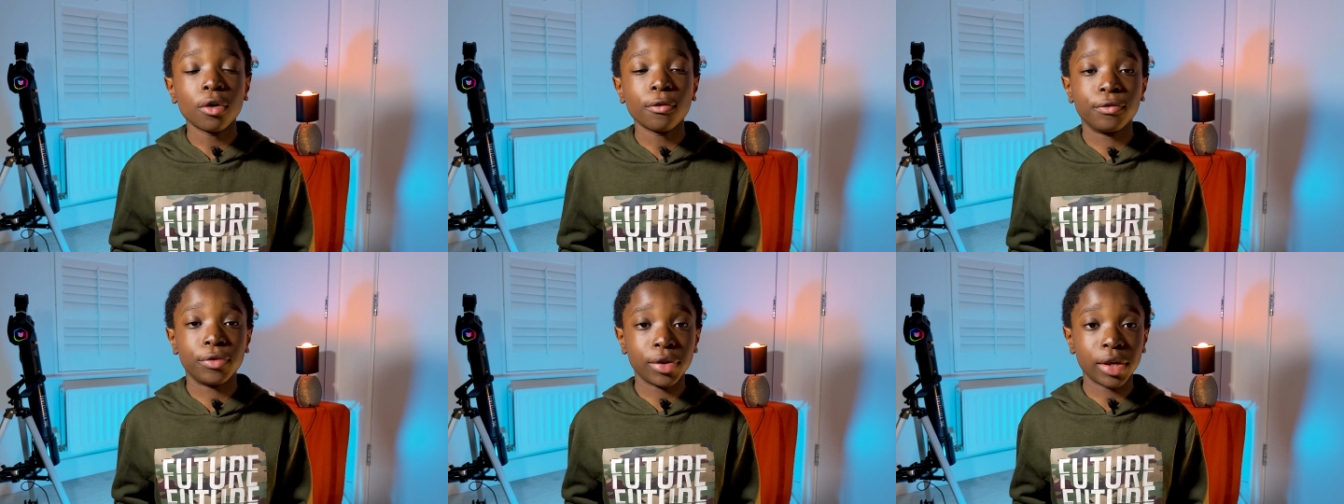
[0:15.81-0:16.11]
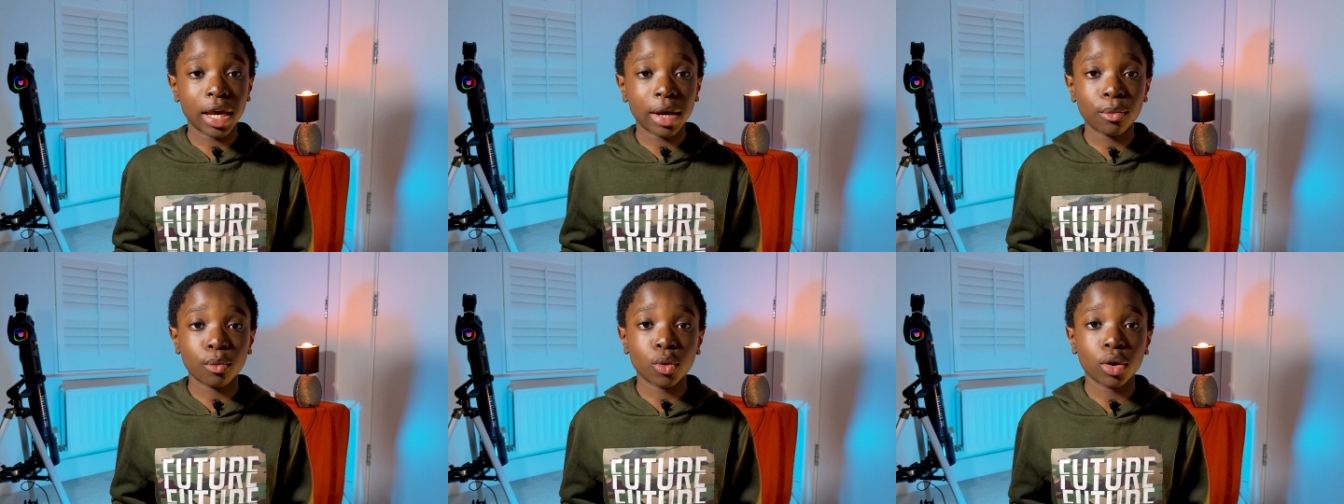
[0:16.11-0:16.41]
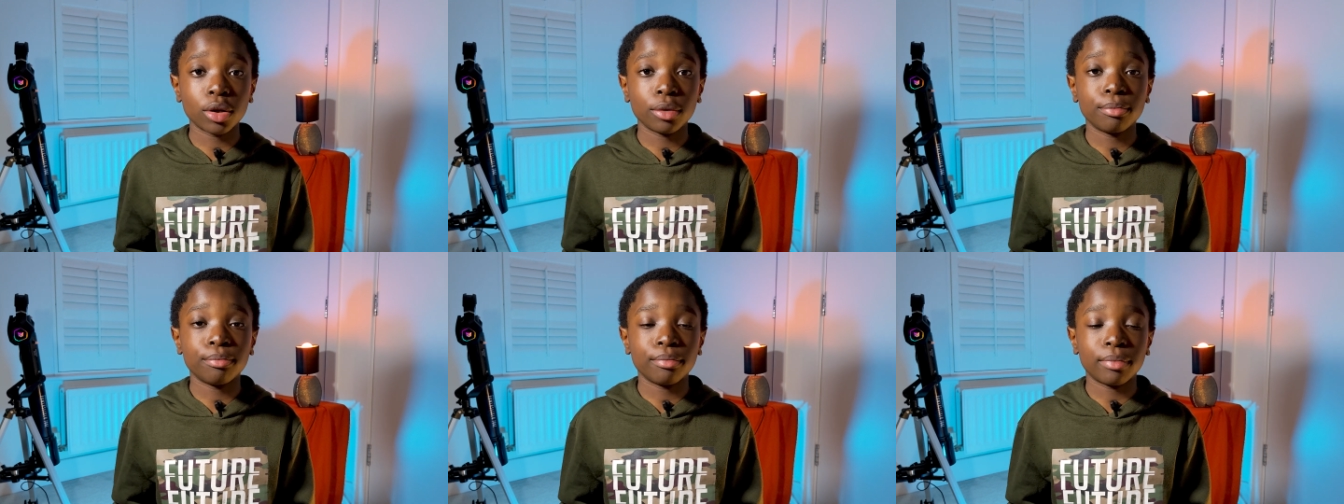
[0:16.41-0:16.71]
of the
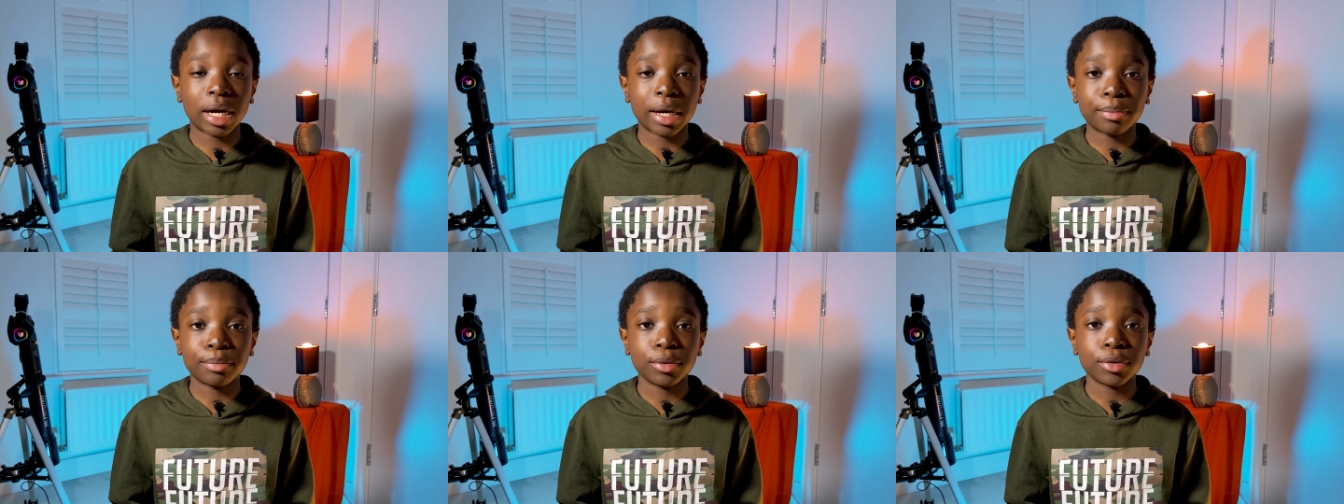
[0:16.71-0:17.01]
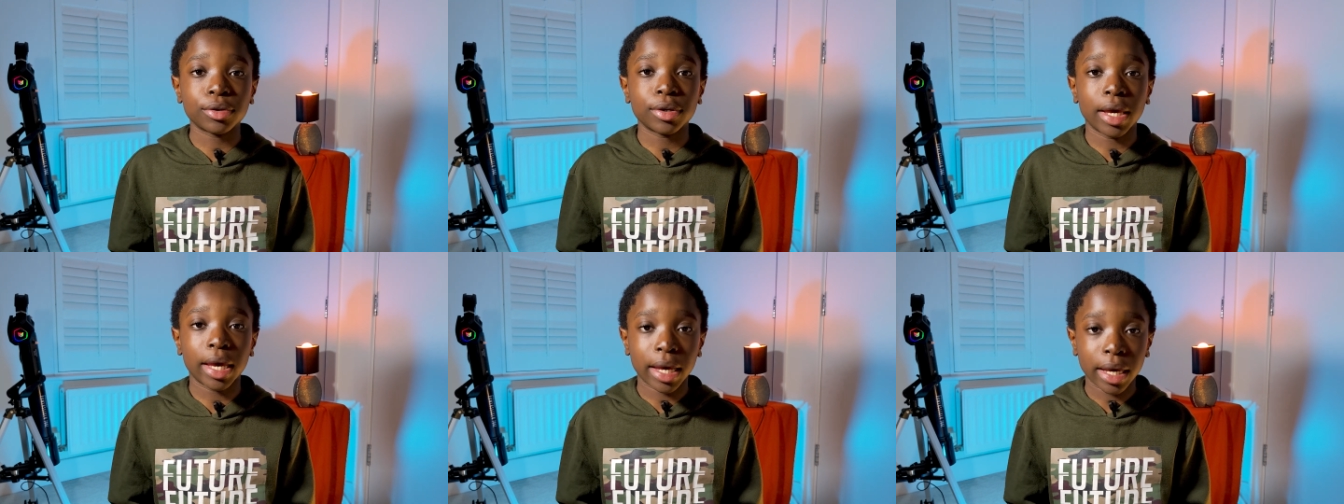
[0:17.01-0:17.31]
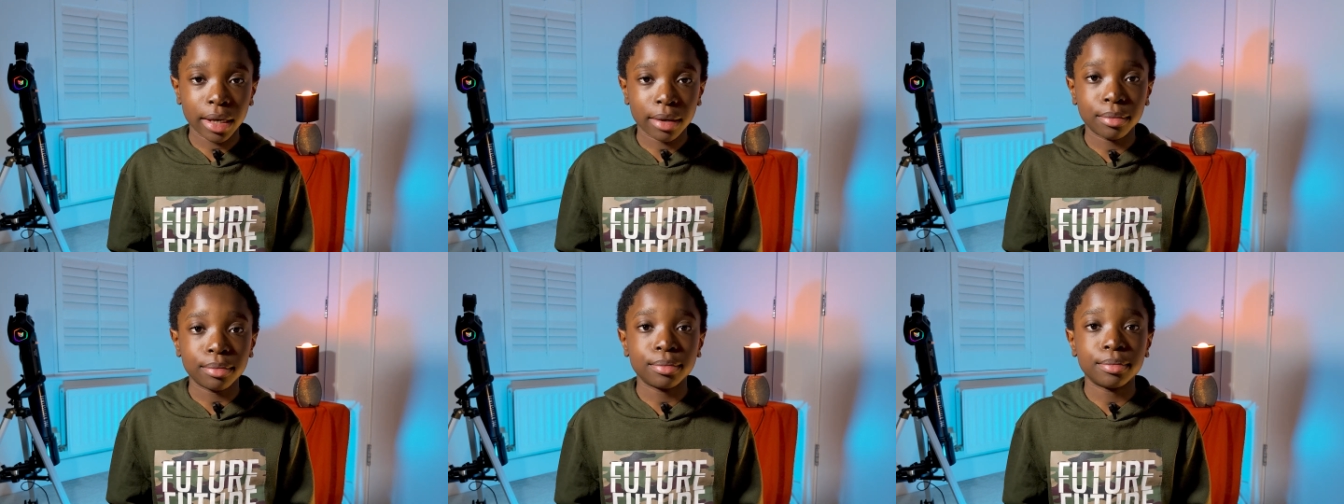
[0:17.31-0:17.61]
M1 Macbook Air.